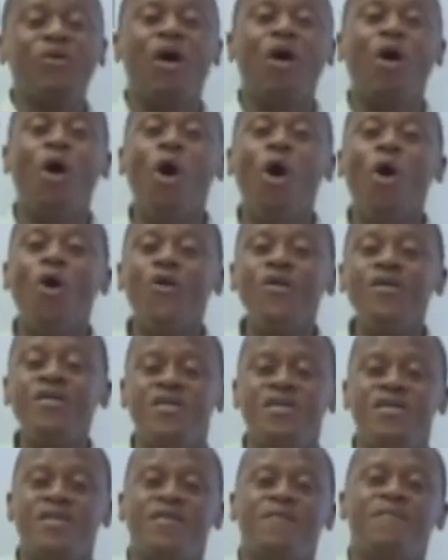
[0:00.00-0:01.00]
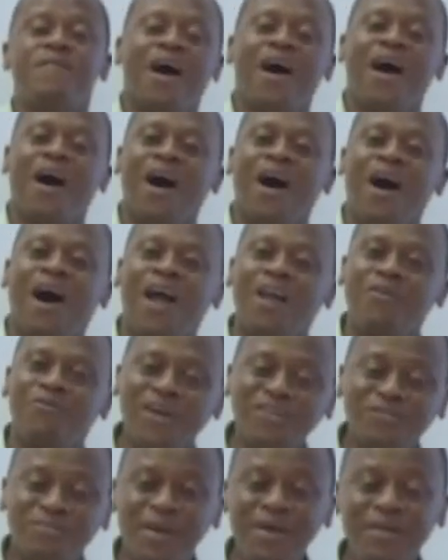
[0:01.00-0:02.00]
your own
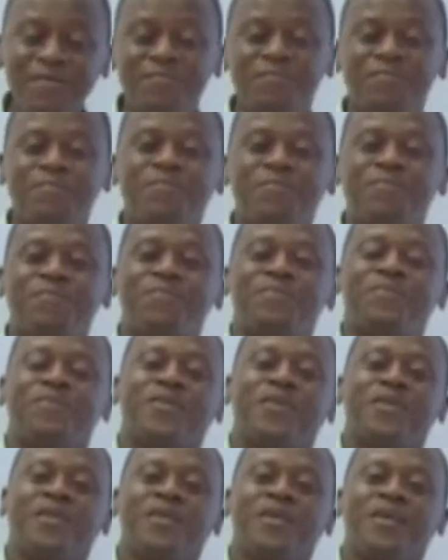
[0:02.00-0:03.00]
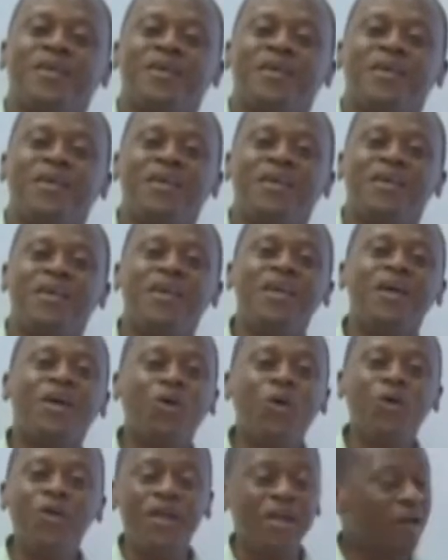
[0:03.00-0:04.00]
advertisement,
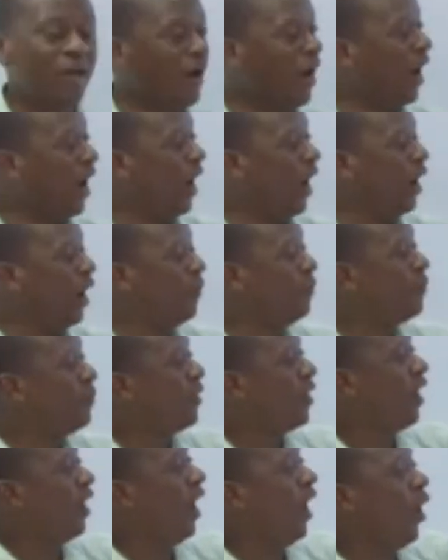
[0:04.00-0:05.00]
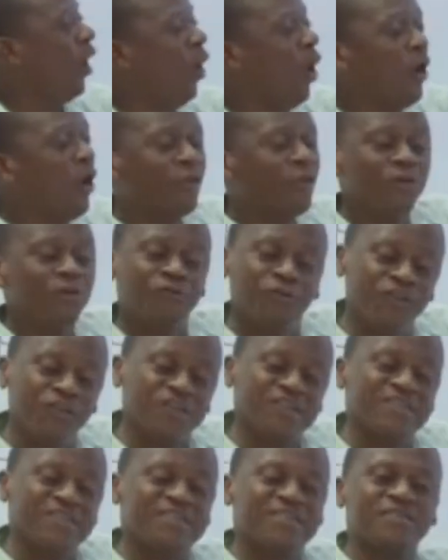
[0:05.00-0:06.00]
including um, uh, all those
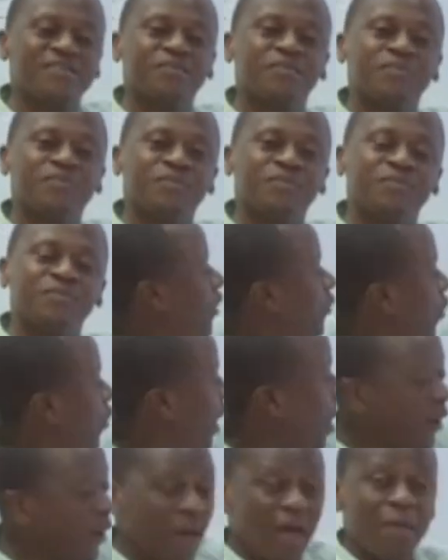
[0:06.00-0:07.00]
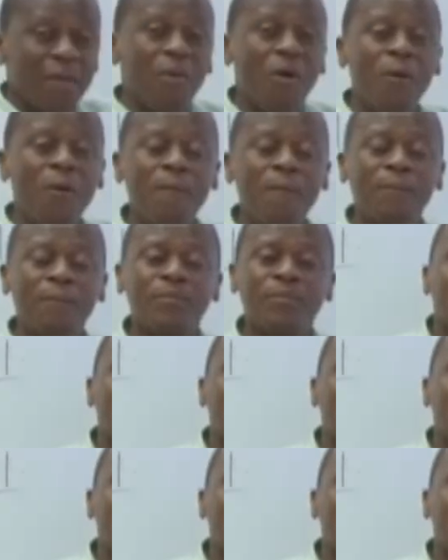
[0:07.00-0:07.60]
features. You are now able